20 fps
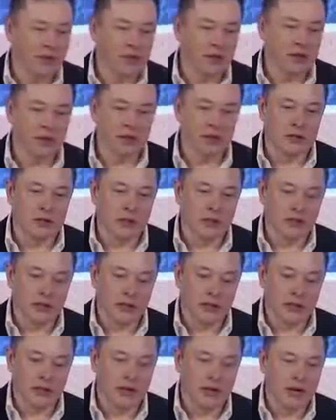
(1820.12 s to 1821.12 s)
So you can
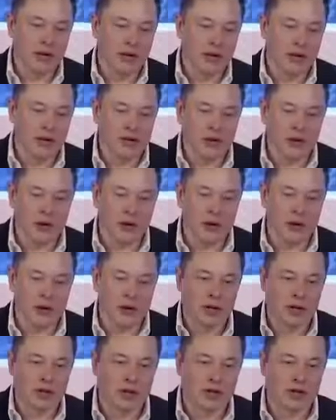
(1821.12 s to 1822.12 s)
imagine like the range
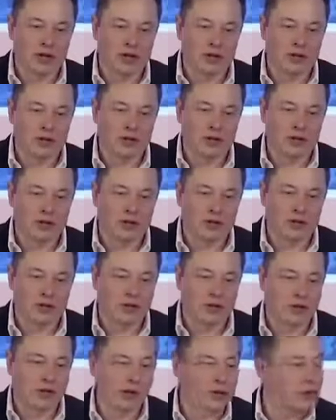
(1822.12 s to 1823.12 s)
growing like a
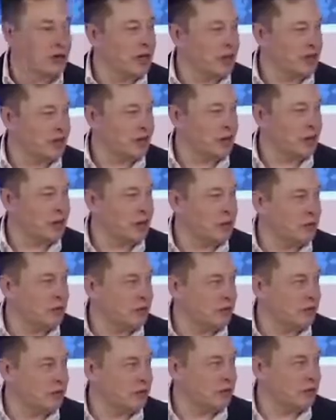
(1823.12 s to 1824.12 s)
circle,